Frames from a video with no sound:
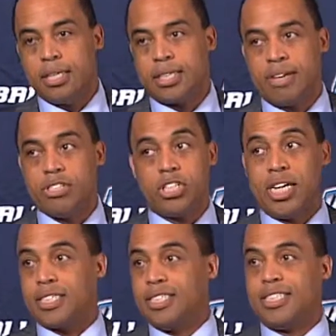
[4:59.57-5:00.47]
Kevin
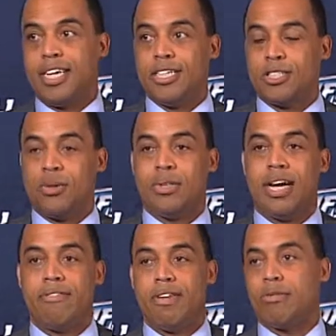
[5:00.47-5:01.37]
Johnson has done it his whole
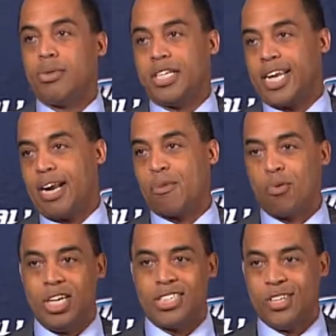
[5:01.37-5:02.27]
life, even when the camera
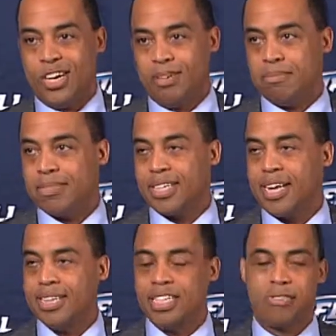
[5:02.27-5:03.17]
wasn't on him.
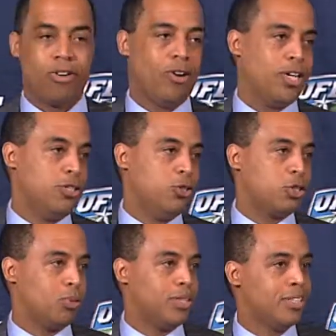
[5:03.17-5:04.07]
and that's very
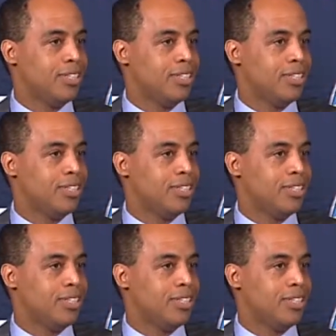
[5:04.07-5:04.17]
unusual.